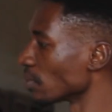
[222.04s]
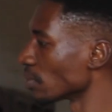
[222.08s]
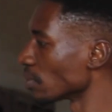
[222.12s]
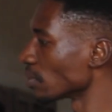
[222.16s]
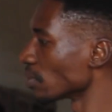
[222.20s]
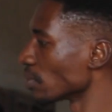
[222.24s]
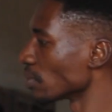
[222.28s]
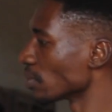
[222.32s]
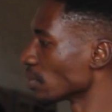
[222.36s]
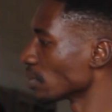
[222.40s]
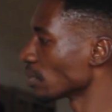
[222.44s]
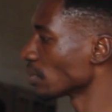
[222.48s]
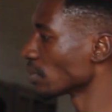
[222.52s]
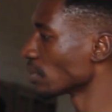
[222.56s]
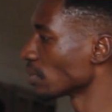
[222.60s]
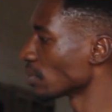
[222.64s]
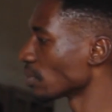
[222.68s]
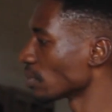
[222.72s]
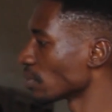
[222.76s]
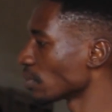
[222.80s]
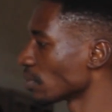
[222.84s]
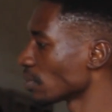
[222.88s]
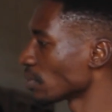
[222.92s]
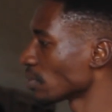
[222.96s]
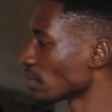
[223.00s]

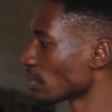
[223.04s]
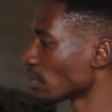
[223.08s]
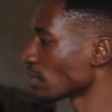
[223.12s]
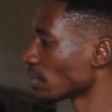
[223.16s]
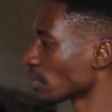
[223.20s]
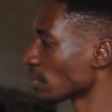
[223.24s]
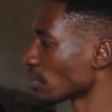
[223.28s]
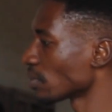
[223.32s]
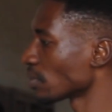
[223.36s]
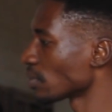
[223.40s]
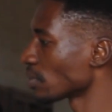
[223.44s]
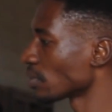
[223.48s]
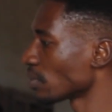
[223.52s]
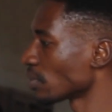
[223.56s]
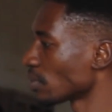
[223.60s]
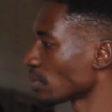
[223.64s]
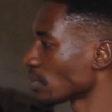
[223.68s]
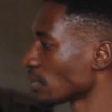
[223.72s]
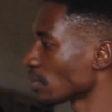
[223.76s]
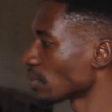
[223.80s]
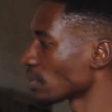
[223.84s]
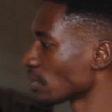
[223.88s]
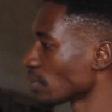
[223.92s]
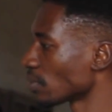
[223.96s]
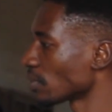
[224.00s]

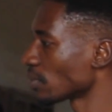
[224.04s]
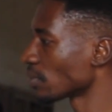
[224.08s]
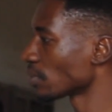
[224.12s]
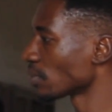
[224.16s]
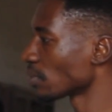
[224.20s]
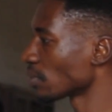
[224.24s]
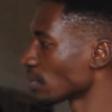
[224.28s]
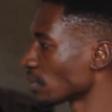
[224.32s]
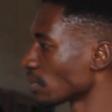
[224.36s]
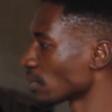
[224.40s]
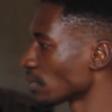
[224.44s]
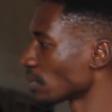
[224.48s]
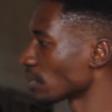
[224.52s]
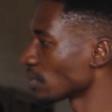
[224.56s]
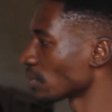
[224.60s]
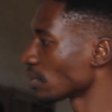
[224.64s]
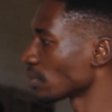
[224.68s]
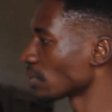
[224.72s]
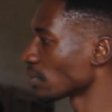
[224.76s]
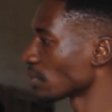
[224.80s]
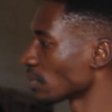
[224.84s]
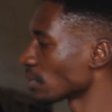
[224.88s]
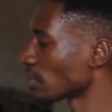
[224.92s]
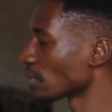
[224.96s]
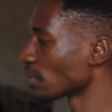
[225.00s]

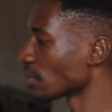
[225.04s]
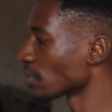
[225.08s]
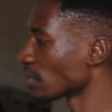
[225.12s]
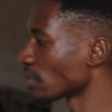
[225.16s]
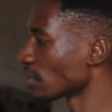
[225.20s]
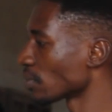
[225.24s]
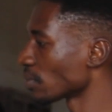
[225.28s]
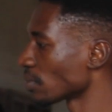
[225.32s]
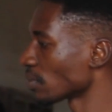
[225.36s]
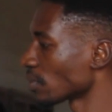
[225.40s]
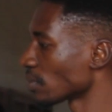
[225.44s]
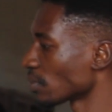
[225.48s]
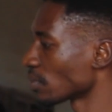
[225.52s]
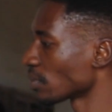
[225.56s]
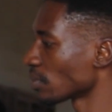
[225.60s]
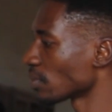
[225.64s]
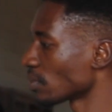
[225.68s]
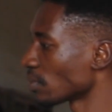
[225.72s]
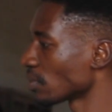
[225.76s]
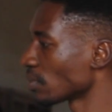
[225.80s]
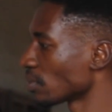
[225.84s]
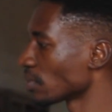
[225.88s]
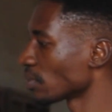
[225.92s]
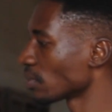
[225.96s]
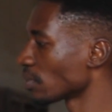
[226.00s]

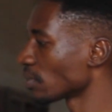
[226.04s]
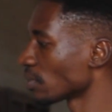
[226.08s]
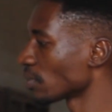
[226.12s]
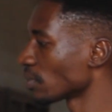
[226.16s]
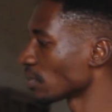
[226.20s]
This person isn't speaking.